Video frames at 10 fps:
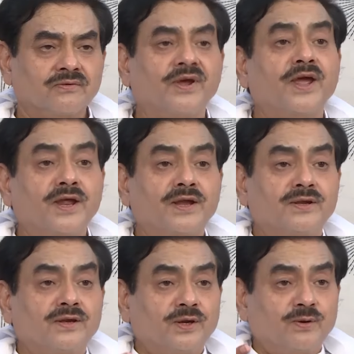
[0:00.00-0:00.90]

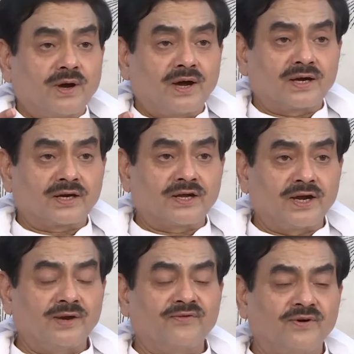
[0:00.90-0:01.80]
When you are
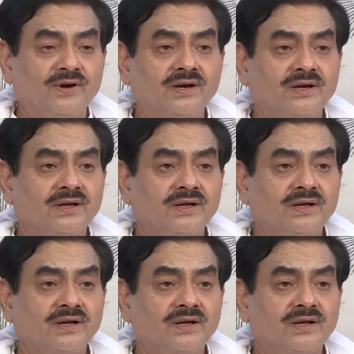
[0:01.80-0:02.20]
grateful,